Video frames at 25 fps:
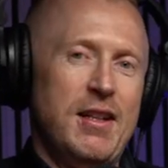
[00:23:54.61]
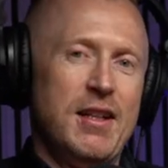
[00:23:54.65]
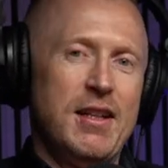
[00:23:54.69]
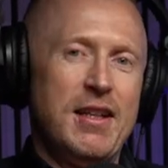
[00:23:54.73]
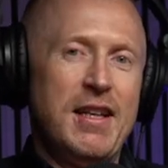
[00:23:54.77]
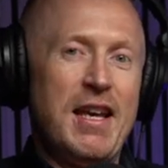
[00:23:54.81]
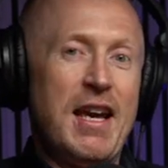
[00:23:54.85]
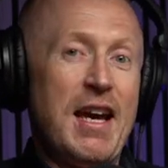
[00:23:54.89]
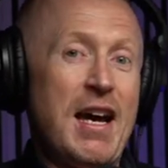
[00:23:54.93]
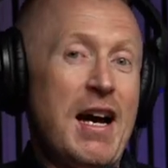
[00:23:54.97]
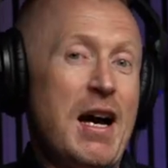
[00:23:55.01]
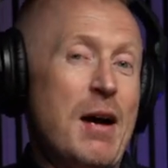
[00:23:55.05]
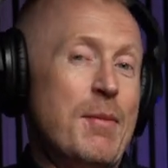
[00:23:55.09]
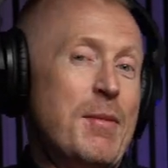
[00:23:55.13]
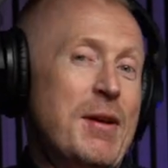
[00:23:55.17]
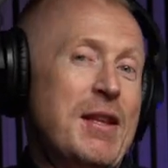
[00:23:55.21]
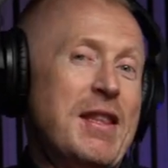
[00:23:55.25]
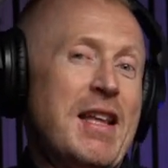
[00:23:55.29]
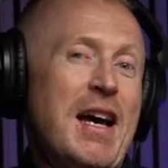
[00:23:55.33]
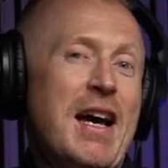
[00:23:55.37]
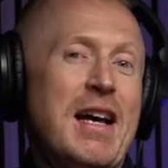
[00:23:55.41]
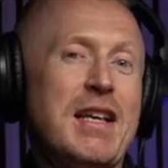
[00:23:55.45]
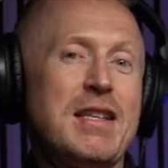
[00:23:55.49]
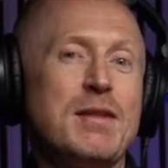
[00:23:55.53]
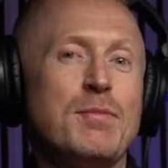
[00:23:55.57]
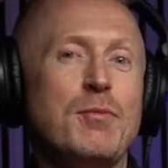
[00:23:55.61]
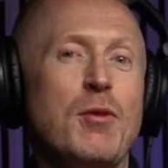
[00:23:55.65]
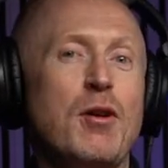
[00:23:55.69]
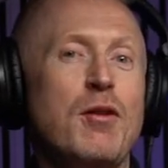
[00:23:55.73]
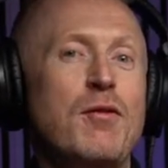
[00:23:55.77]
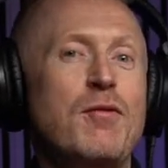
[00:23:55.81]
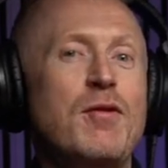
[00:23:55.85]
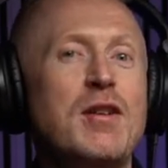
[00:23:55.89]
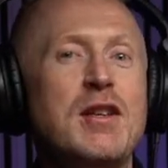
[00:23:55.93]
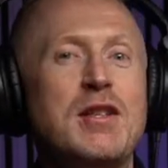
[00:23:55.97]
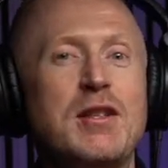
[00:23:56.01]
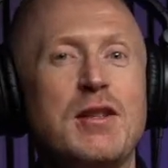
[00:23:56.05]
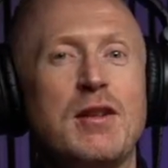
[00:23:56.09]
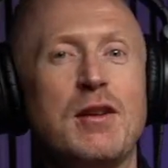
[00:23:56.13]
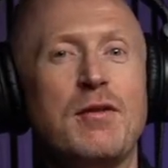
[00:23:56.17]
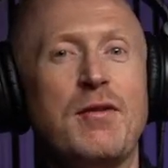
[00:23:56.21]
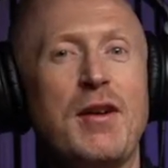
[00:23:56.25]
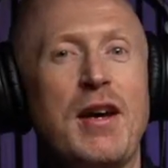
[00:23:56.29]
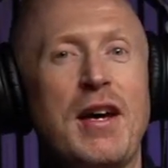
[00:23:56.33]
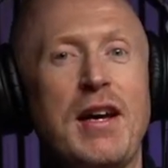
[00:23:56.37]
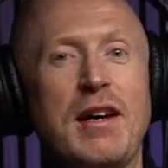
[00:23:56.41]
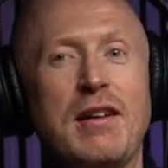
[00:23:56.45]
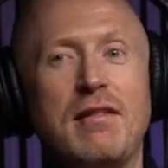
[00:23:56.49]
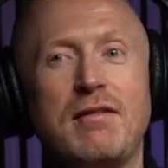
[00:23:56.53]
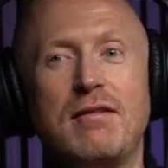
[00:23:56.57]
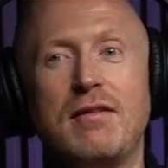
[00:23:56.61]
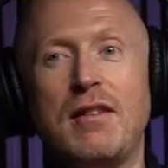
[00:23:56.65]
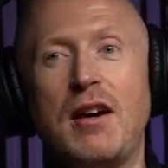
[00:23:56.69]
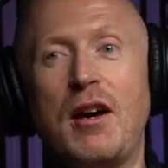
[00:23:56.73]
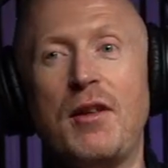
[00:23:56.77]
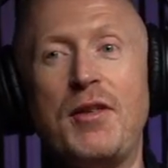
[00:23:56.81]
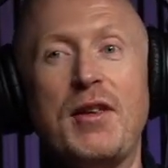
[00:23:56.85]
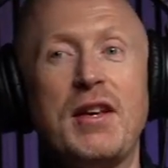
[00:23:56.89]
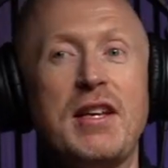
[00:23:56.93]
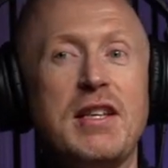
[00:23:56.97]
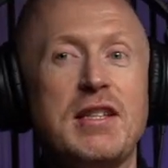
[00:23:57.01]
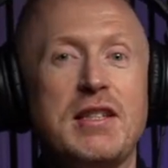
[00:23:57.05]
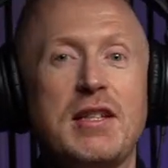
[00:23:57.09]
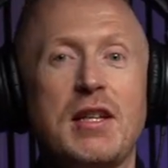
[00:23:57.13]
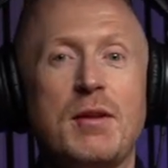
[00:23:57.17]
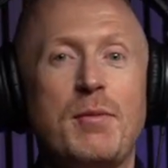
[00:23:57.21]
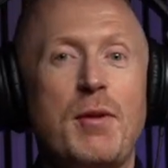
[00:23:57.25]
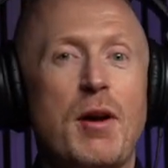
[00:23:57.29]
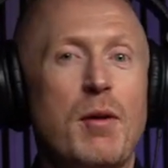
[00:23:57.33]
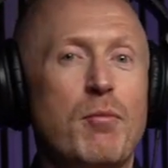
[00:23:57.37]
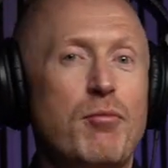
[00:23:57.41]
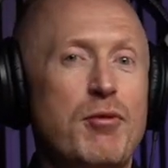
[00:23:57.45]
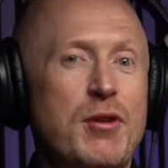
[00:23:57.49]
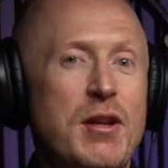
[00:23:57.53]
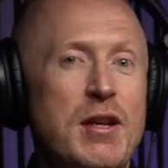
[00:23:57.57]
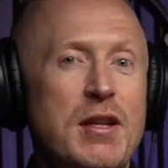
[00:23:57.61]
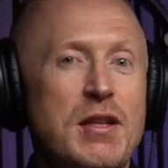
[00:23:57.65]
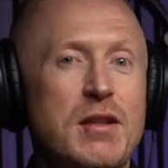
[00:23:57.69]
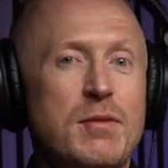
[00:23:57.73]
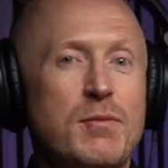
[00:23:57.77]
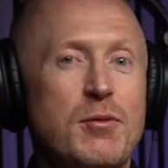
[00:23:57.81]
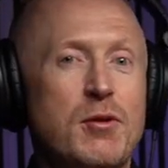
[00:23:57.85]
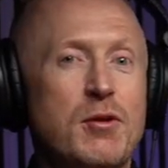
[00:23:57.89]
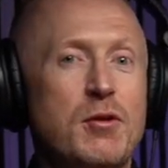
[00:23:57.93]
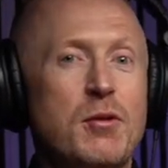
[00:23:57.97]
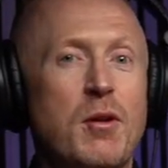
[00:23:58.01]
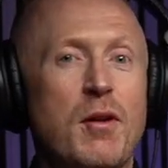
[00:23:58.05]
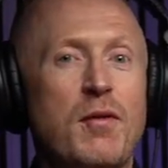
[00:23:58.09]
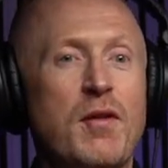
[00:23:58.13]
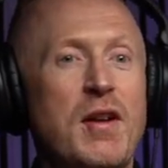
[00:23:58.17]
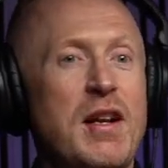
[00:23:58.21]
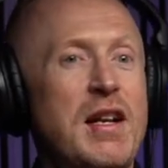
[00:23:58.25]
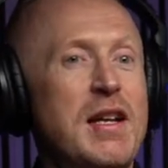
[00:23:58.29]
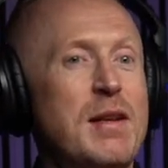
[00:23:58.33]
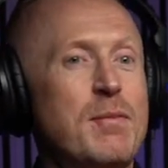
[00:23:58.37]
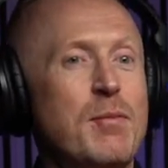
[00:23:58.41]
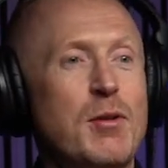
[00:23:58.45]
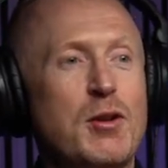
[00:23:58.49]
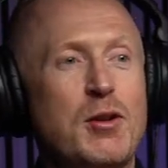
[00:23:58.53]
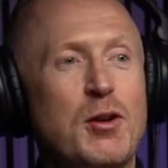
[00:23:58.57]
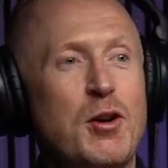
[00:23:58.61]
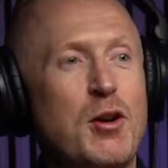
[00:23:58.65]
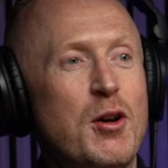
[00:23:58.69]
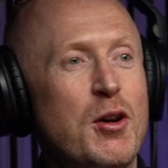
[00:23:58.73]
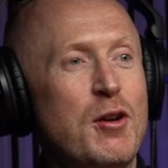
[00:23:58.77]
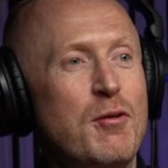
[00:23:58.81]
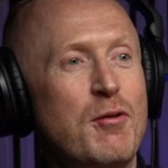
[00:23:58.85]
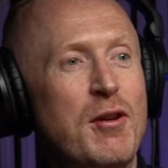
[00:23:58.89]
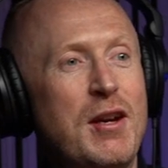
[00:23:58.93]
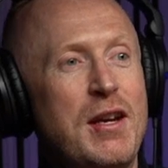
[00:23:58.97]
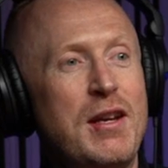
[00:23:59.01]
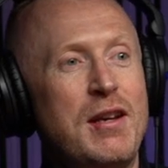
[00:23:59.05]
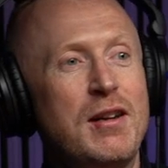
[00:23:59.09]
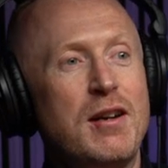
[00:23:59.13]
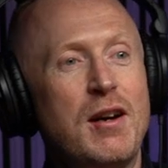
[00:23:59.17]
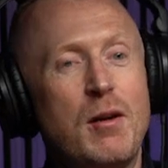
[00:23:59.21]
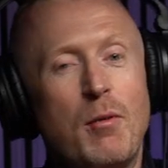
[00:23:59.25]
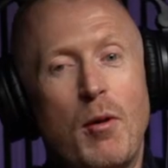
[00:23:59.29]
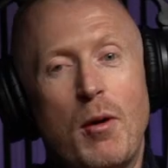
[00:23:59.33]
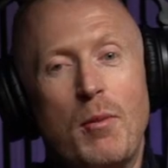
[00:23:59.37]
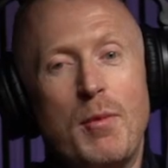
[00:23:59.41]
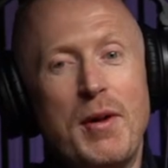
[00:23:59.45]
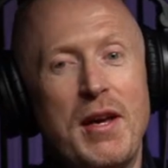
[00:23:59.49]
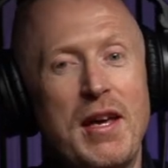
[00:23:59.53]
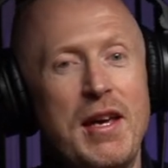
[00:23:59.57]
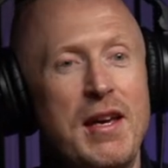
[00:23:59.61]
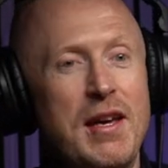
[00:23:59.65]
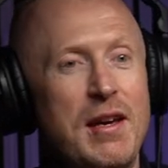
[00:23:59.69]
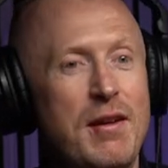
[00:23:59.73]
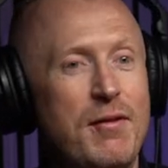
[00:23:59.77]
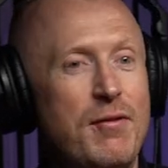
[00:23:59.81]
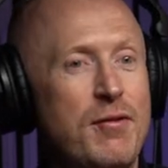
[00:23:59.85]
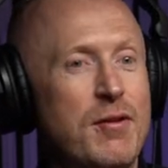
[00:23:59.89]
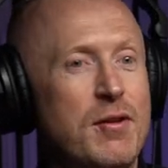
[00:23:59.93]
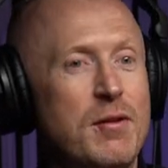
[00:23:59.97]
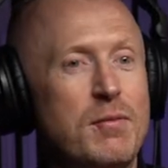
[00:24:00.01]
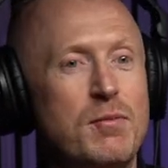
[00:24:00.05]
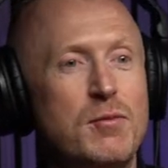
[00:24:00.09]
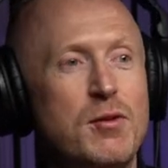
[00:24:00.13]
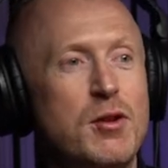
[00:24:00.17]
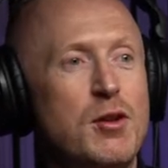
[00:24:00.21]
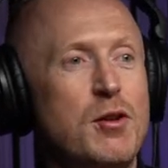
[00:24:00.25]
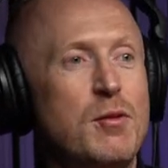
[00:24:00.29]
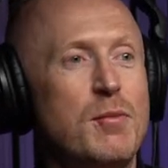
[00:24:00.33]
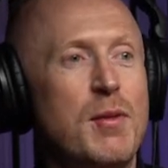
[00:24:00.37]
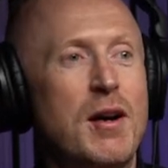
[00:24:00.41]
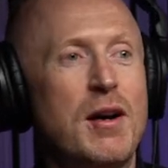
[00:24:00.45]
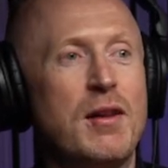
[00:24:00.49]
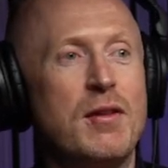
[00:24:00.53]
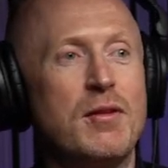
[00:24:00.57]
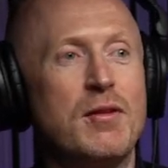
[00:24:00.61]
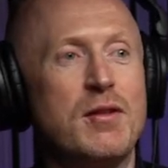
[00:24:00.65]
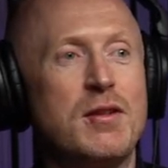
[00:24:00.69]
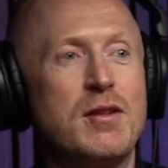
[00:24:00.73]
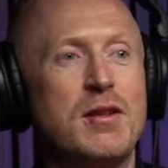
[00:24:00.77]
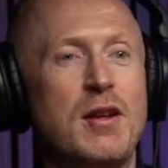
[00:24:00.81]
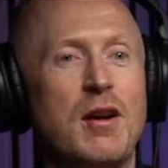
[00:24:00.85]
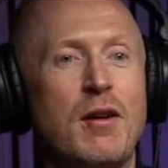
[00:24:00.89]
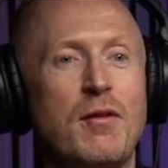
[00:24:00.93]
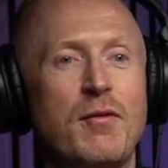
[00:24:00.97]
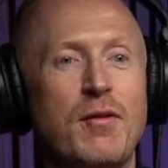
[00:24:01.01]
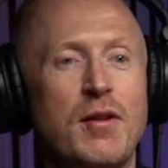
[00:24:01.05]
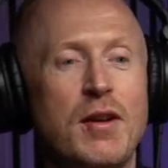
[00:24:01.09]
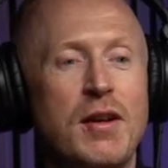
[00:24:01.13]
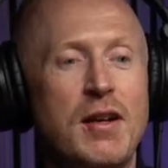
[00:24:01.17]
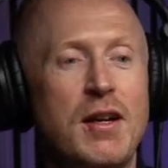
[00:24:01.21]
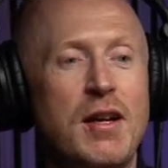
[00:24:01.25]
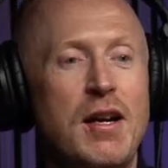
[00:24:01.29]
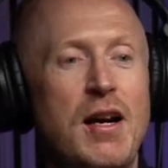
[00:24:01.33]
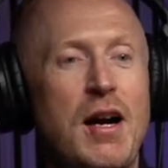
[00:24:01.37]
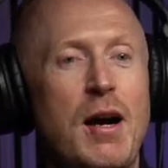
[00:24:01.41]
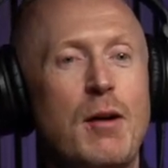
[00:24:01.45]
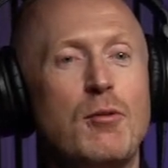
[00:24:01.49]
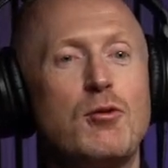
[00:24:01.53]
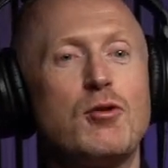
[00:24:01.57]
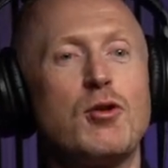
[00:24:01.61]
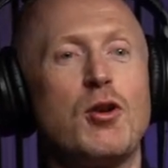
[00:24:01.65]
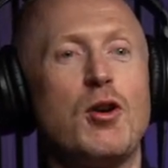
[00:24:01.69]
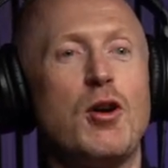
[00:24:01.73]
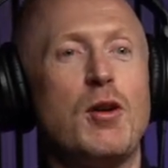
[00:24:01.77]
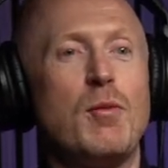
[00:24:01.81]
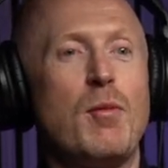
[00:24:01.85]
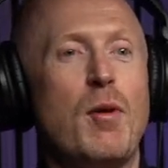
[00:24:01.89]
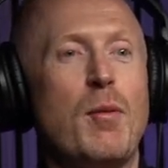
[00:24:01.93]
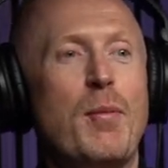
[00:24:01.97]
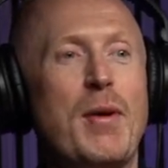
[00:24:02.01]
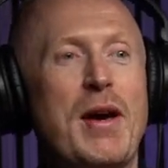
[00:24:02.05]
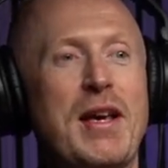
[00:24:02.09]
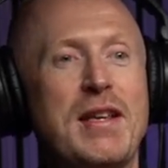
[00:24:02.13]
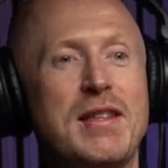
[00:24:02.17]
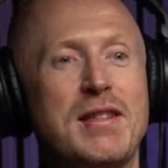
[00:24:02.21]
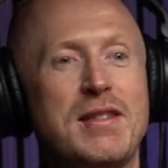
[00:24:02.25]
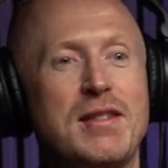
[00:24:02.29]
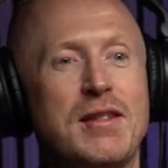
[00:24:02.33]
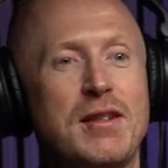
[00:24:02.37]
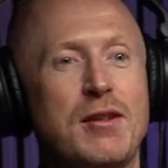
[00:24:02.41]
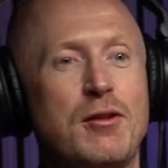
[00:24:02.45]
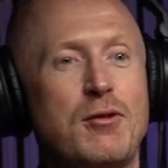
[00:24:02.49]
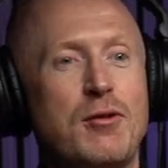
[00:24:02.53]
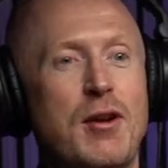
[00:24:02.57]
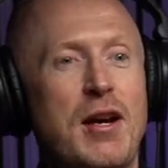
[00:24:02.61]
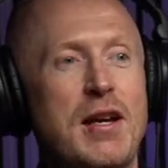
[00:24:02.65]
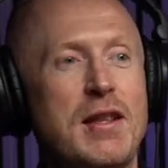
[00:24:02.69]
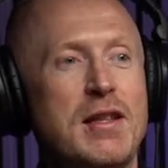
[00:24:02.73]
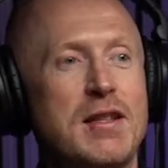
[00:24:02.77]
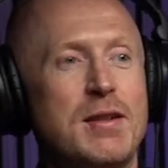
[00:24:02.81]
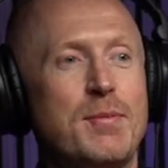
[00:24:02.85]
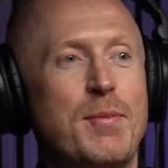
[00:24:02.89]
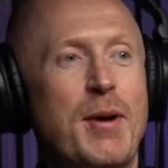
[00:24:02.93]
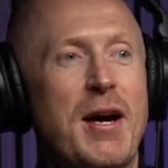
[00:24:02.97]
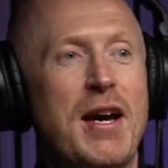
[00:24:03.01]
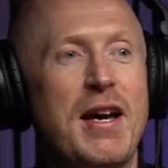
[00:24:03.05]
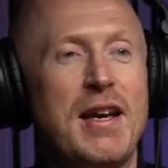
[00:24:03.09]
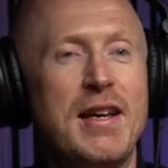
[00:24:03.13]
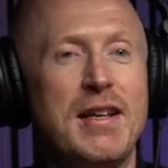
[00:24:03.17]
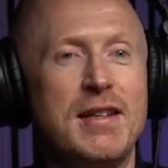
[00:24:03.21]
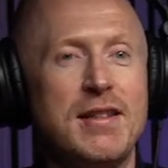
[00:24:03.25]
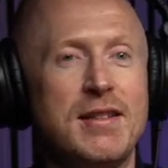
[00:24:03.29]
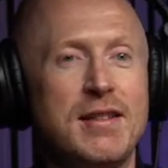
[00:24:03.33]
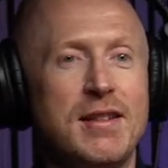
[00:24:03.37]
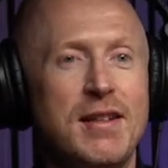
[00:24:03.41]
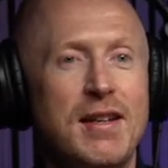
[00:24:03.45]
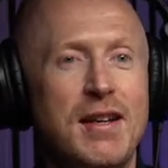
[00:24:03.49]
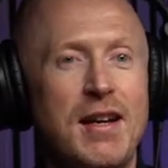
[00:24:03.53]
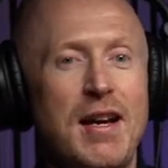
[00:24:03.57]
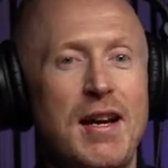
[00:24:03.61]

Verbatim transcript: Yeah, I mean that's my vision of it. I think it's going to be unpredictable. I've cleared my diary. I won't be here for two months. You know, I've, I'm trying my best to create the space,